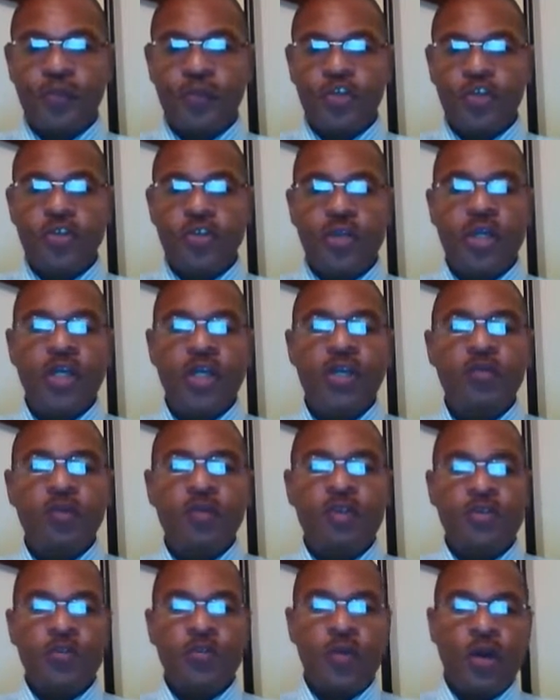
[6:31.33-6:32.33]
So then he
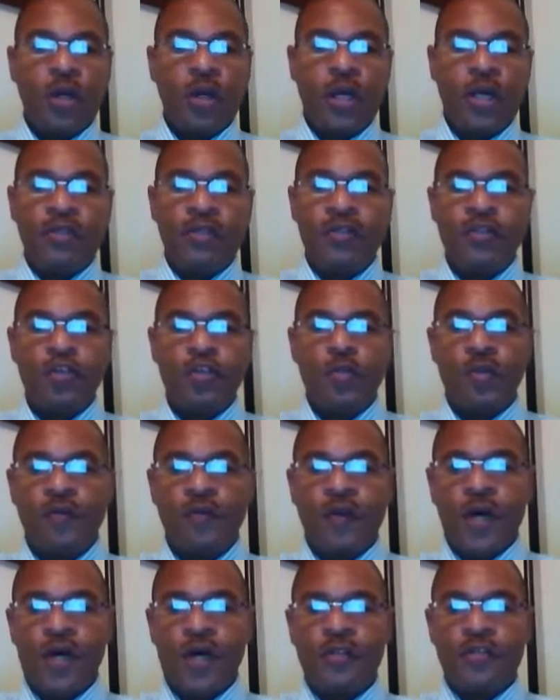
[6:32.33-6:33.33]
went to work as a
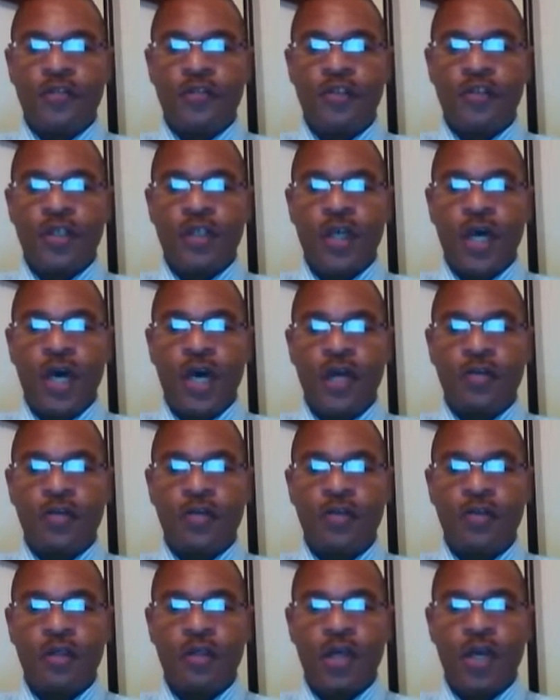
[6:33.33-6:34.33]
supervisor in
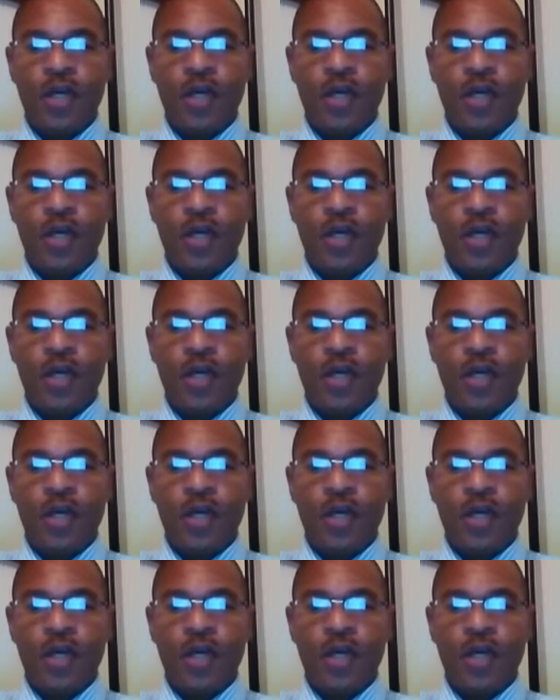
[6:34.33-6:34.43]
Seattle